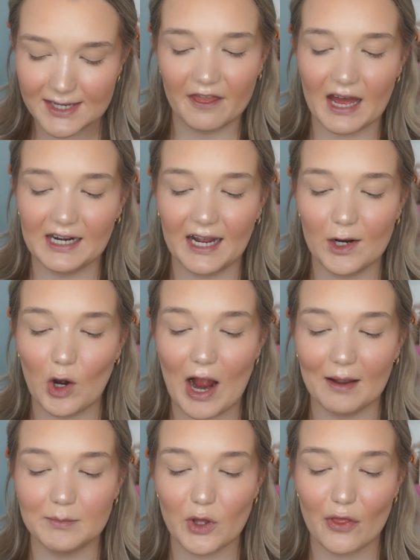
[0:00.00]
Then I
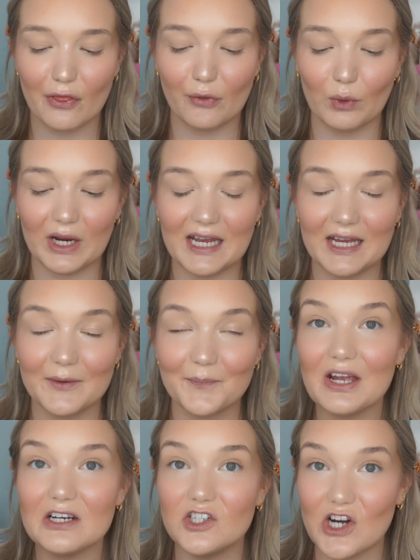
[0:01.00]
grabbed 3
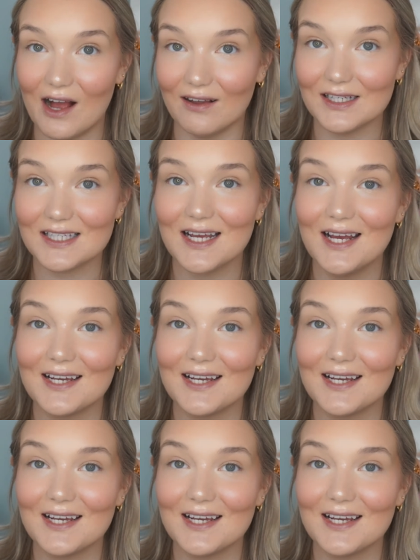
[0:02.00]
gels.